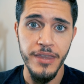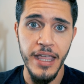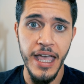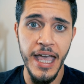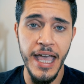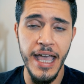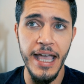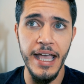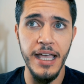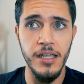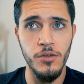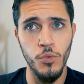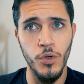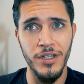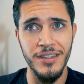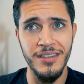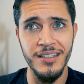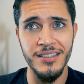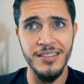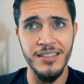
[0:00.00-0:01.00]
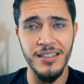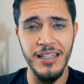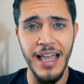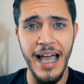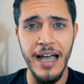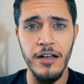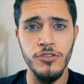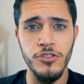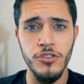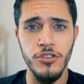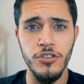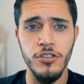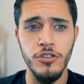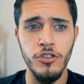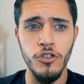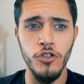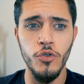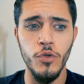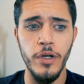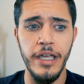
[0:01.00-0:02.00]
And what this allows you to
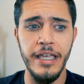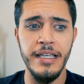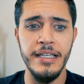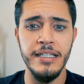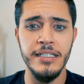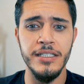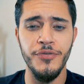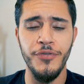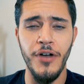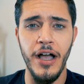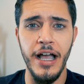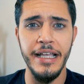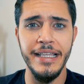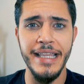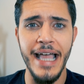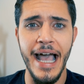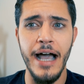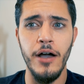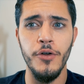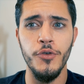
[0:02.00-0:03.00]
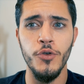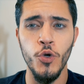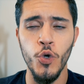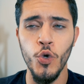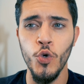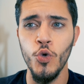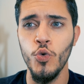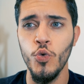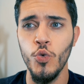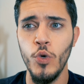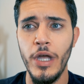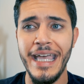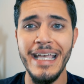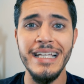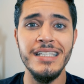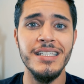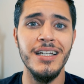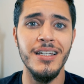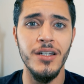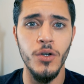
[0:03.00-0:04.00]
do is find out who
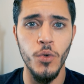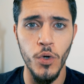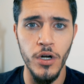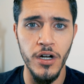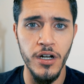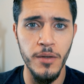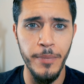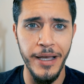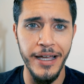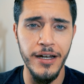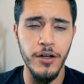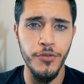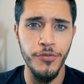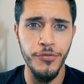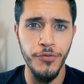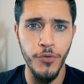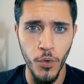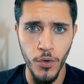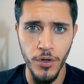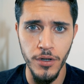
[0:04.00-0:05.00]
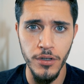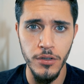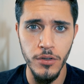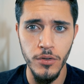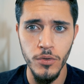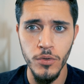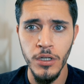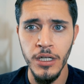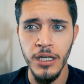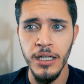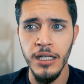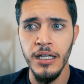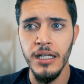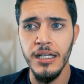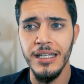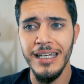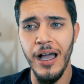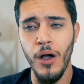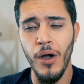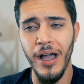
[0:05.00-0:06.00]
is going to work better for you.
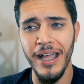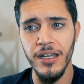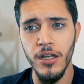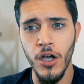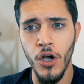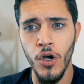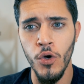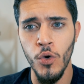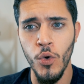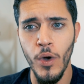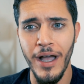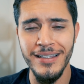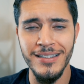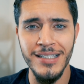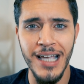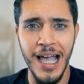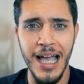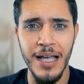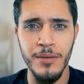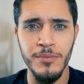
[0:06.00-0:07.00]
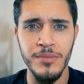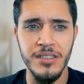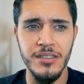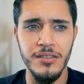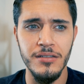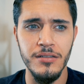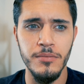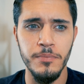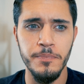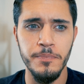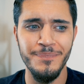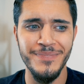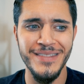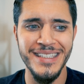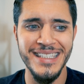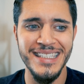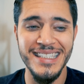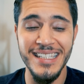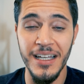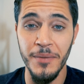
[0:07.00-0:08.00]
Now, I know at times
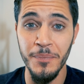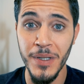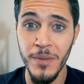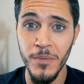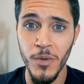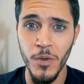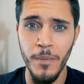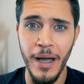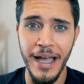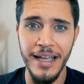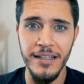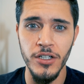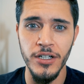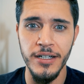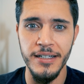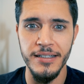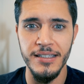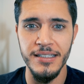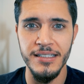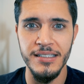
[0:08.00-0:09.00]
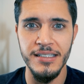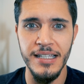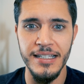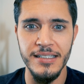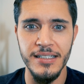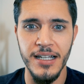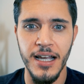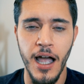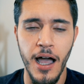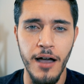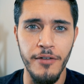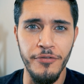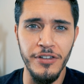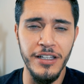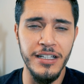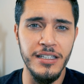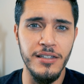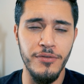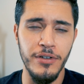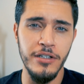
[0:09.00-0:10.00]
some people might look at this as a
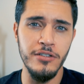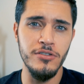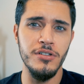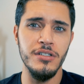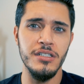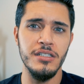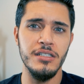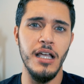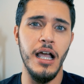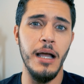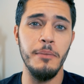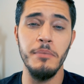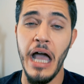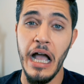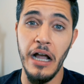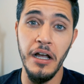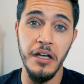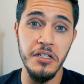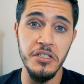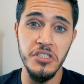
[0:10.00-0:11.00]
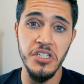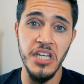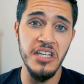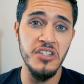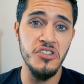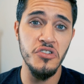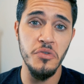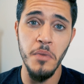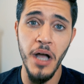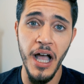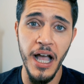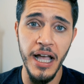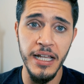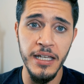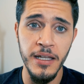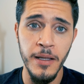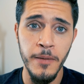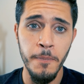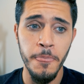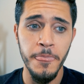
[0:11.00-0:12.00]
conflict of interest. I'm not going to change your
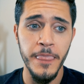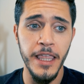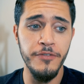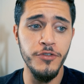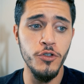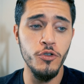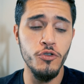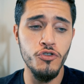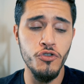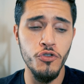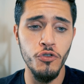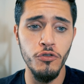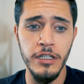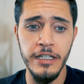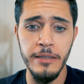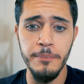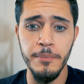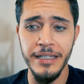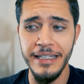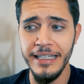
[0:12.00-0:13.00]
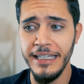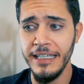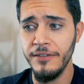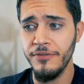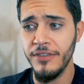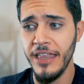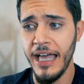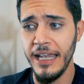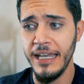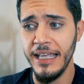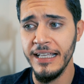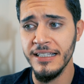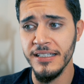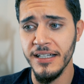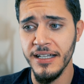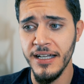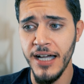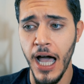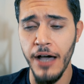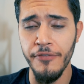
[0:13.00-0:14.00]
mind. If you truly believe that it's a
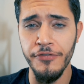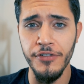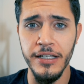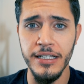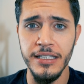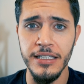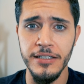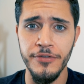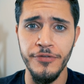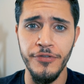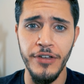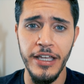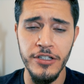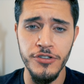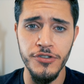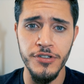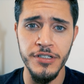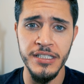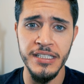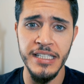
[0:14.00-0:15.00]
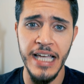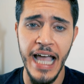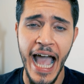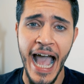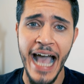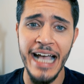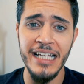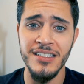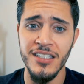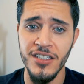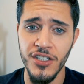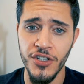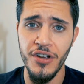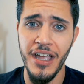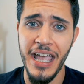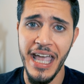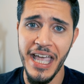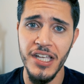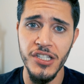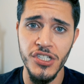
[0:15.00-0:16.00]
conflict of interest to ask your
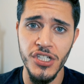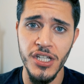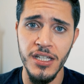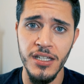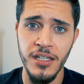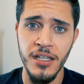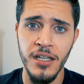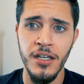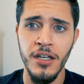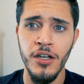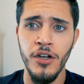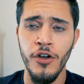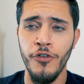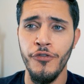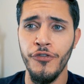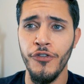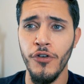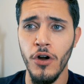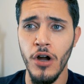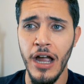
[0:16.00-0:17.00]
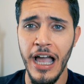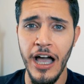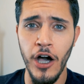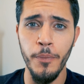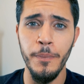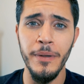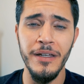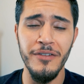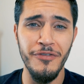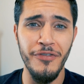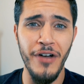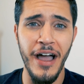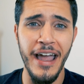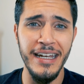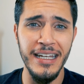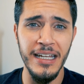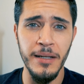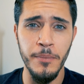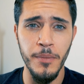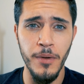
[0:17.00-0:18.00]
agent for help in
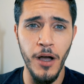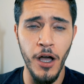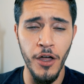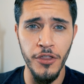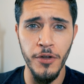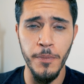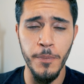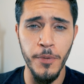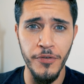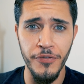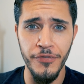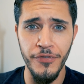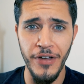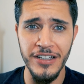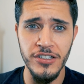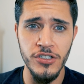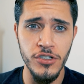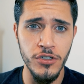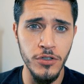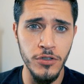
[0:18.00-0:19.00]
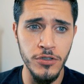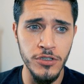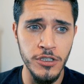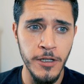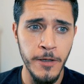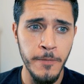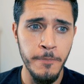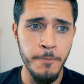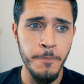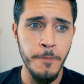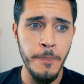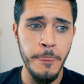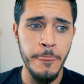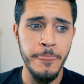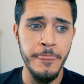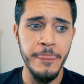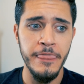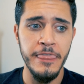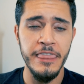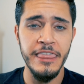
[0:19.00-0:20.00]
finding other professionals,
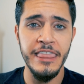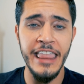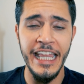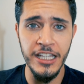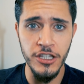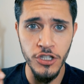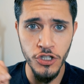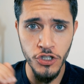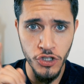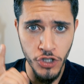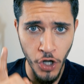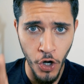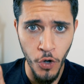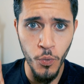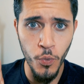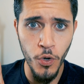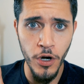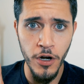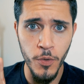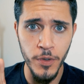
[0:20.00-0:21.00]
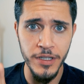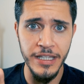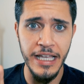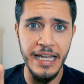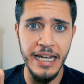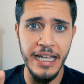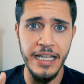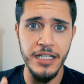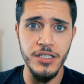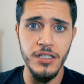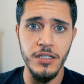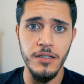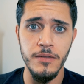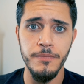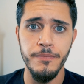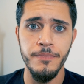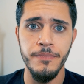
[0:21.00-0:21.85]
then don't work with that agent.